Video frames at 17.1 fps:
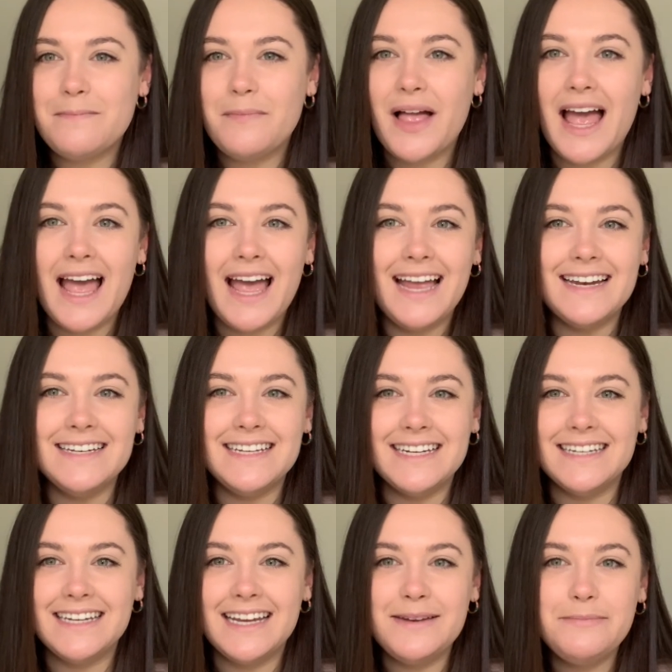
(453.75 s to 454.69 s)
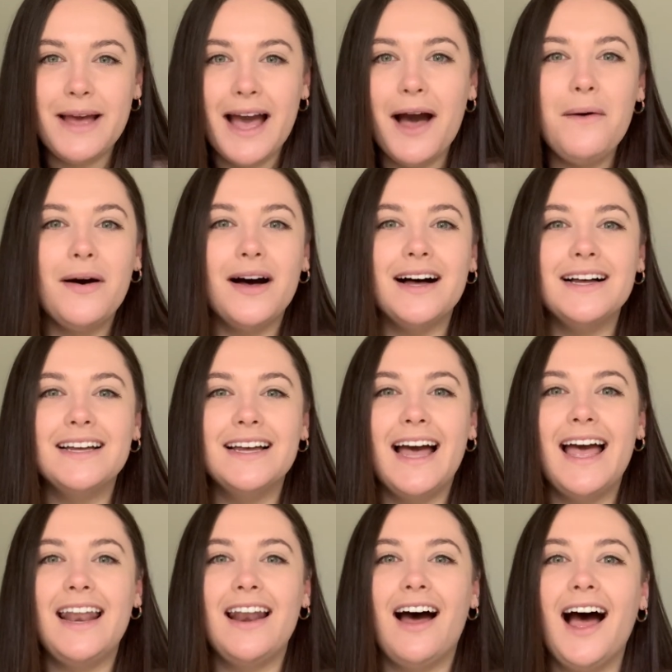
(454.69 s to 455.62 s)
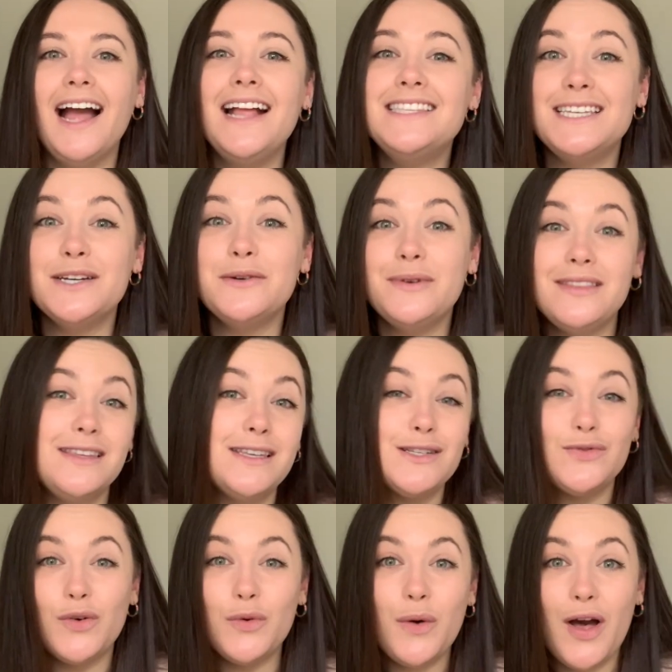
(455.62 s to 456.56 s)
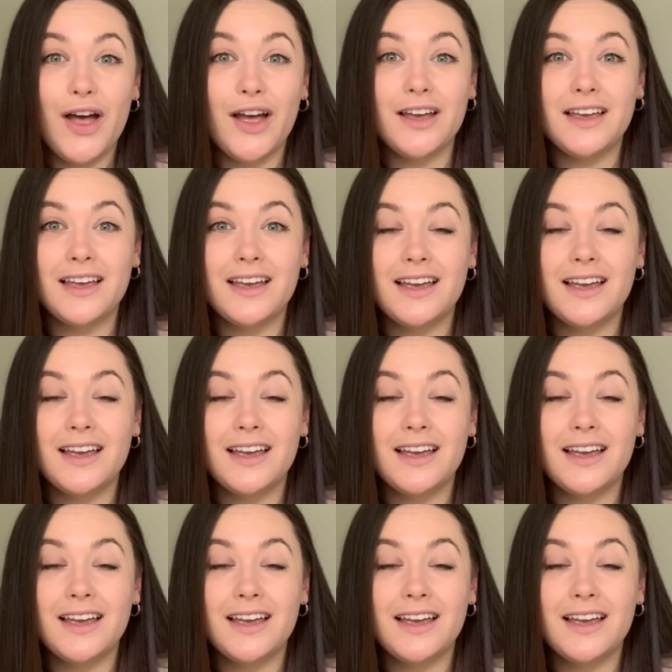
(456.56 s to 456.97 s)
and didn't need power. And I deal with this for work.